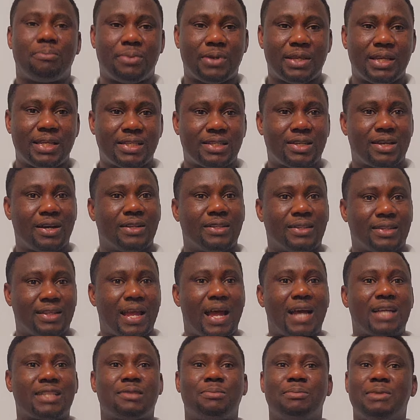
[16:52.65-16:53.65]
please
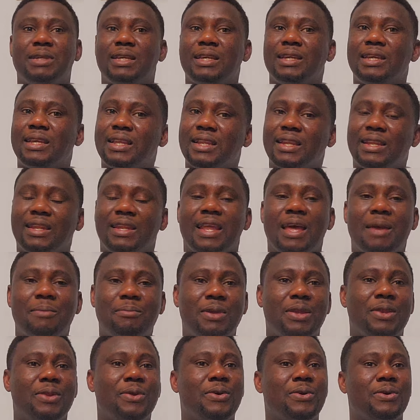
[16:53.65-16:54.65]
contact me. Let
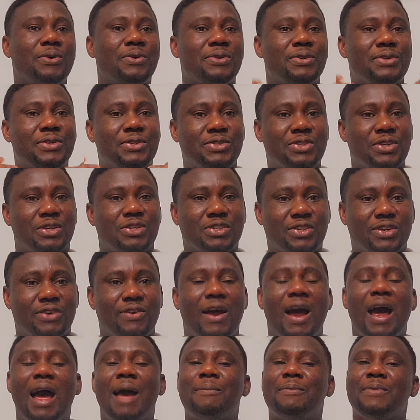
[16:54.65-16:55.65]
me know.
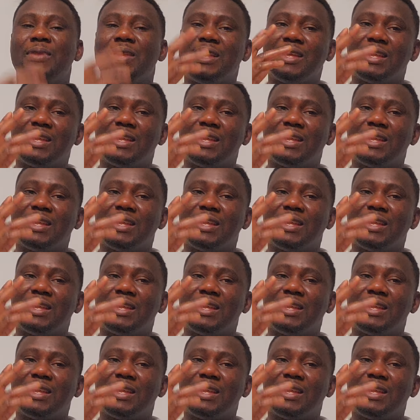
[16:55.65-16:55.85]
Subscribe,